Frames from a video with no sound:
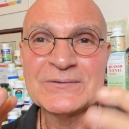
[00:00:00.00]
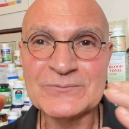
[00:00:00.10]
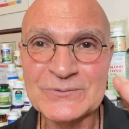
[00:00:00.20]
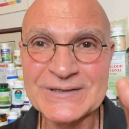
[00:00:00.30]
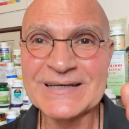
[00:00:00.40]

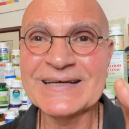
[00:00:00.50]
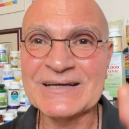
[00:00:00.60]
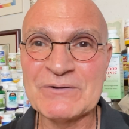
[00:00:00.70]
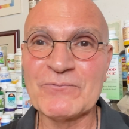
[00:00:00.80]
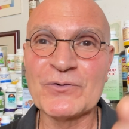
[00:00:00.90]
We
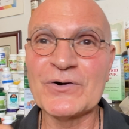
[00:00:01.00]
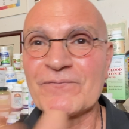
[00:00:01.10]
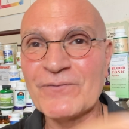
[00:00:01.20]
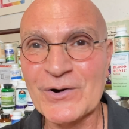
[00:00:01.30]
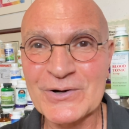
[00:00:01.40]
can
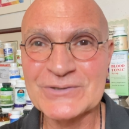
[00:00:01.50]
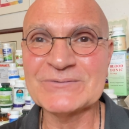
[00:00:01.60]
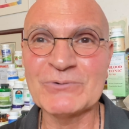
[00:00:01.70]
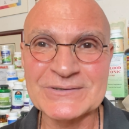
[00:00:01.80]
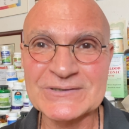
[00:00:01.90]
reverse
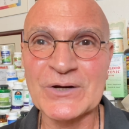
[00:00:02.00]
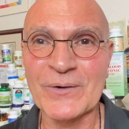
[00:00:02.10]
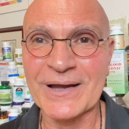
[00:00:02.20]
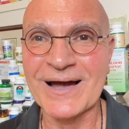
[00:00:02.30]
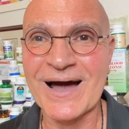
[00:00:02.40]
what's
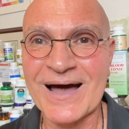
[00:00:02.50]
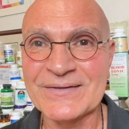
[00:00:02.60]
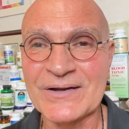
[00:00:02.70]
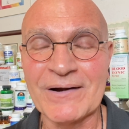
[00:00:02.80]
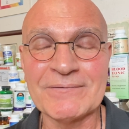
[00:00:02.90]
going on
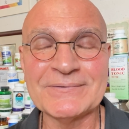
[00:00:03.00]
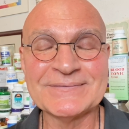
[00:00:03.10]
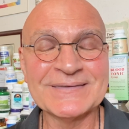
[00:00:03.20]
there.